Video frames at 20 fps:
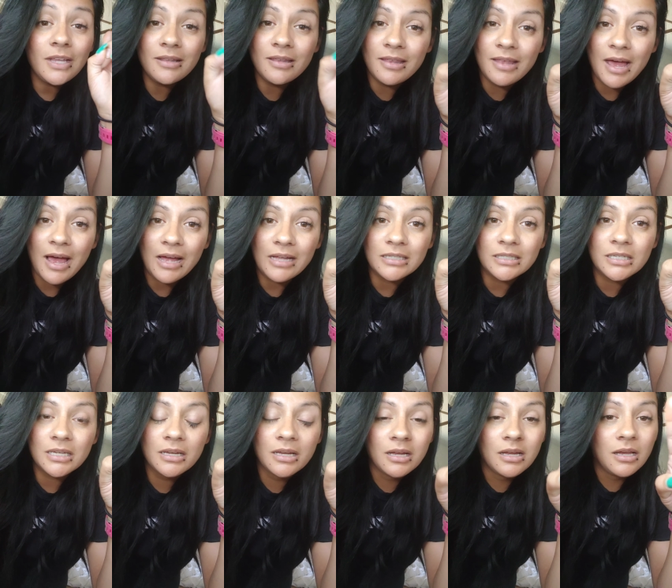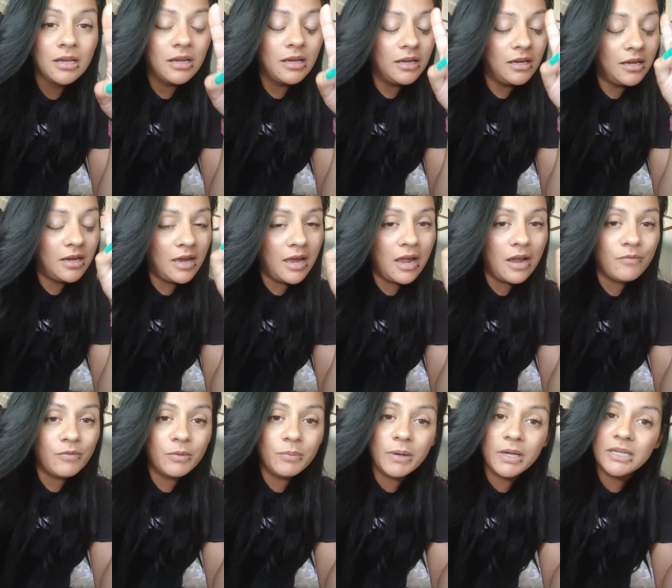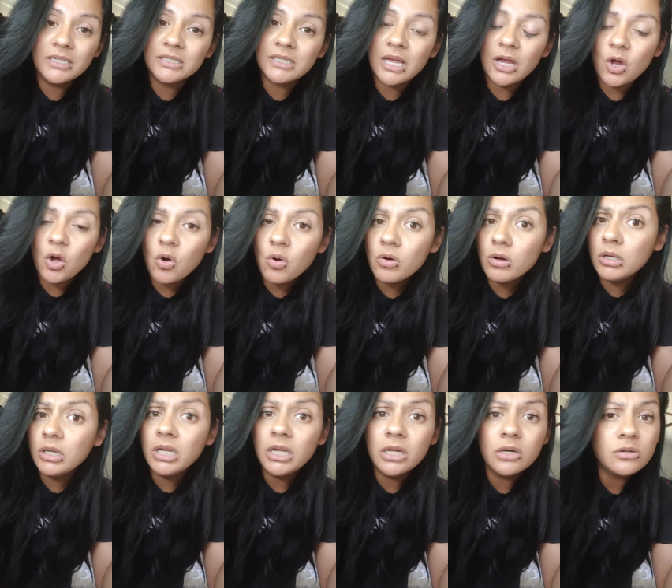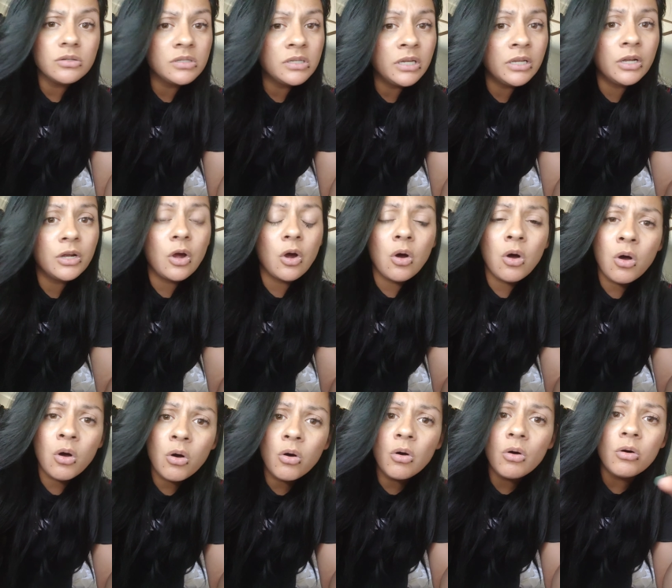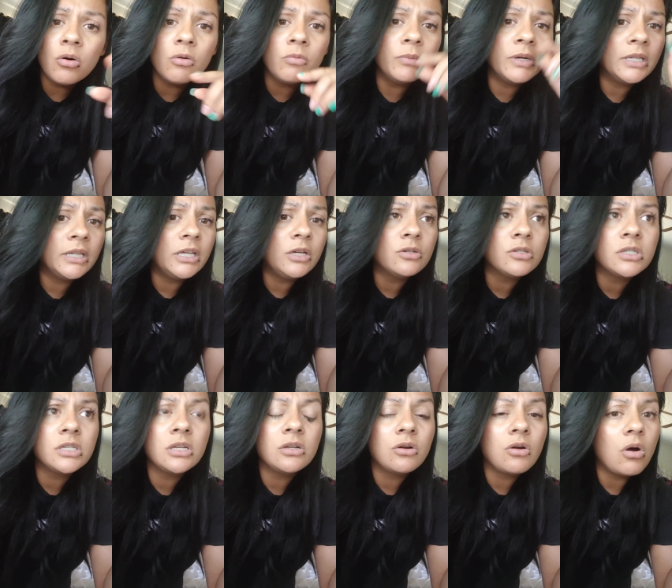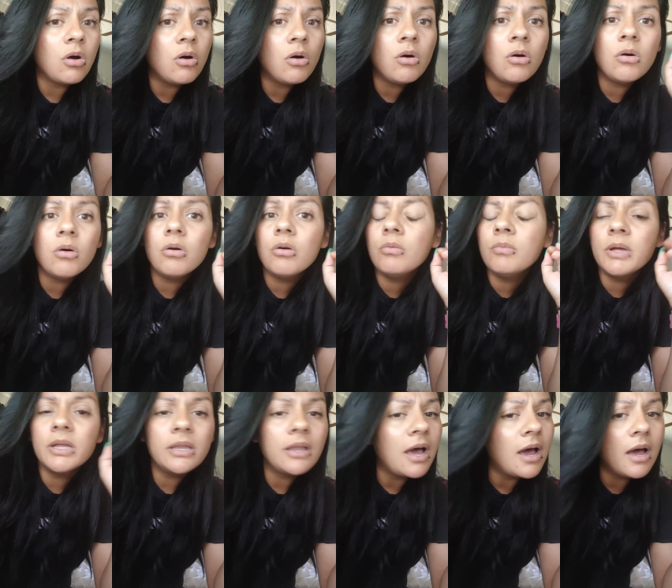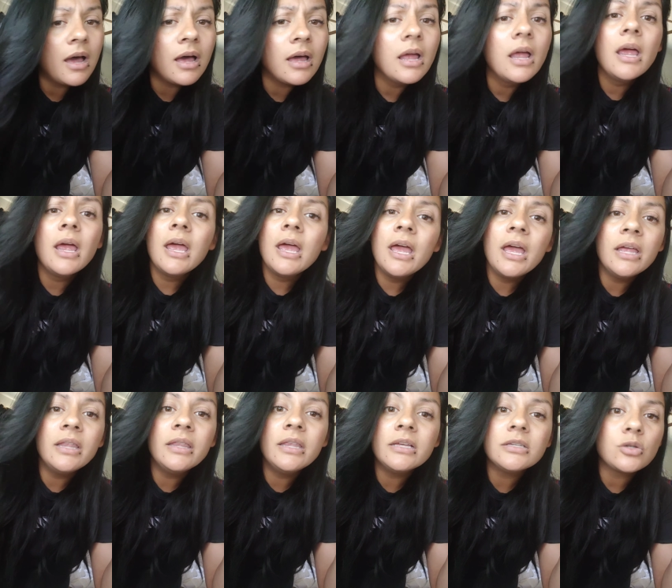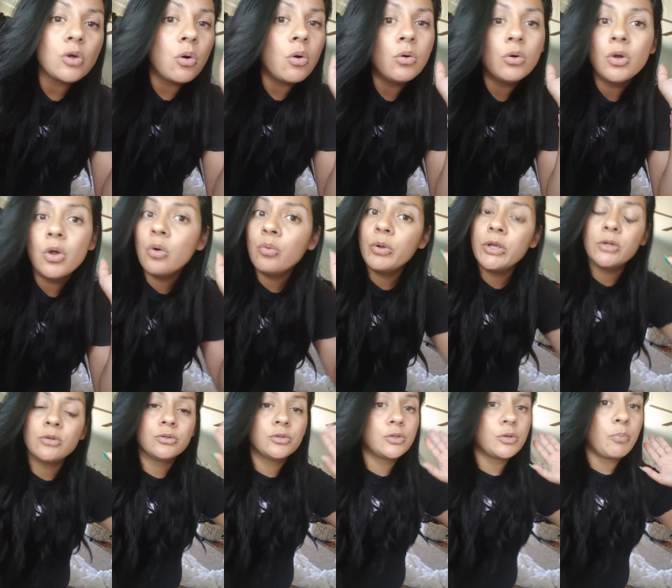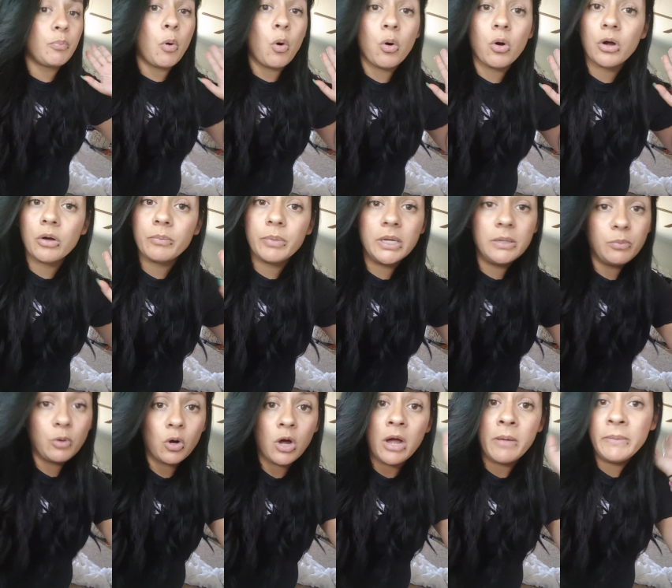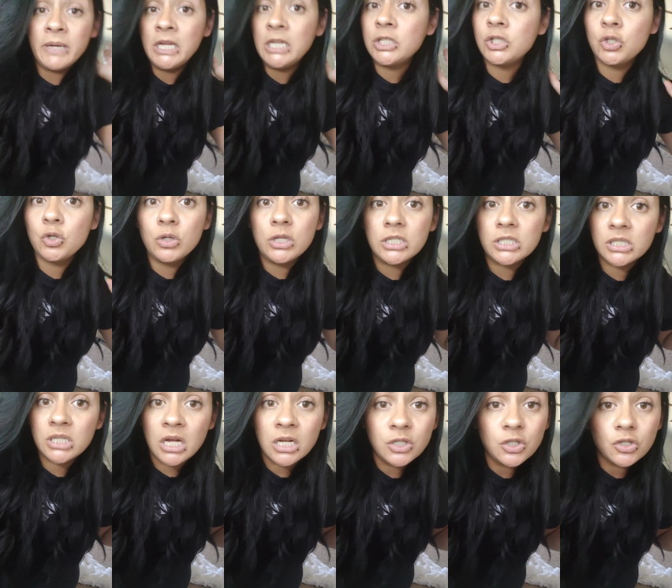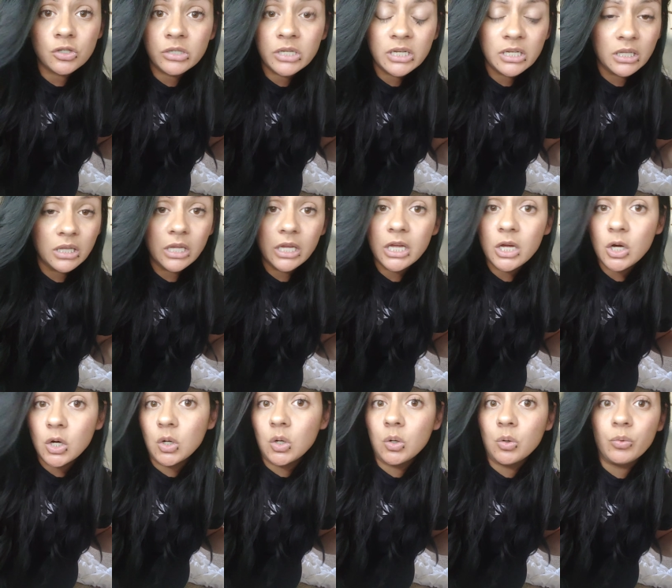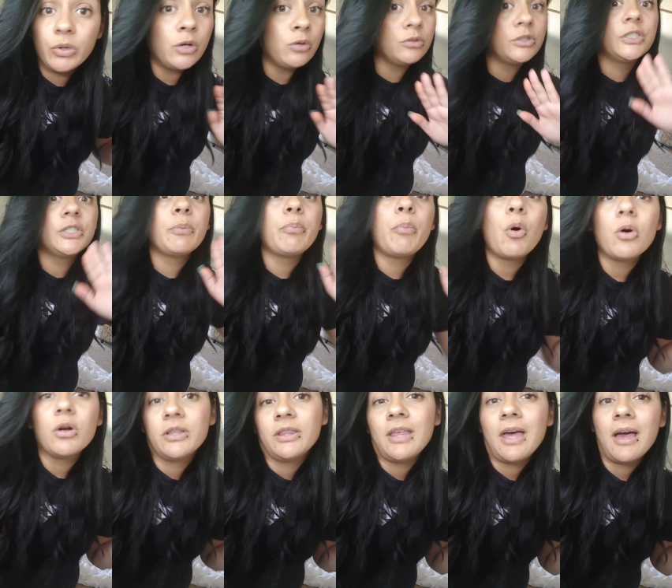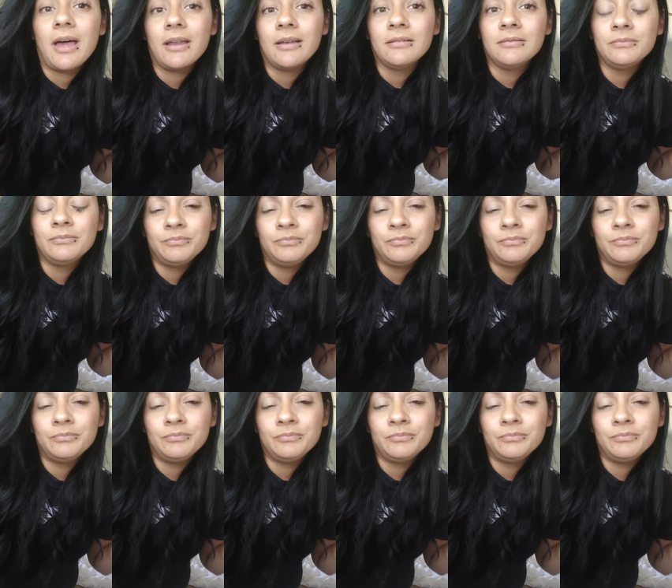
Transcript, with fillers: that everybody's like, oh, illegals need to go home, illegals need to go home and not, and this, oh no, we don't support people coming into this country illegal. We don't support that.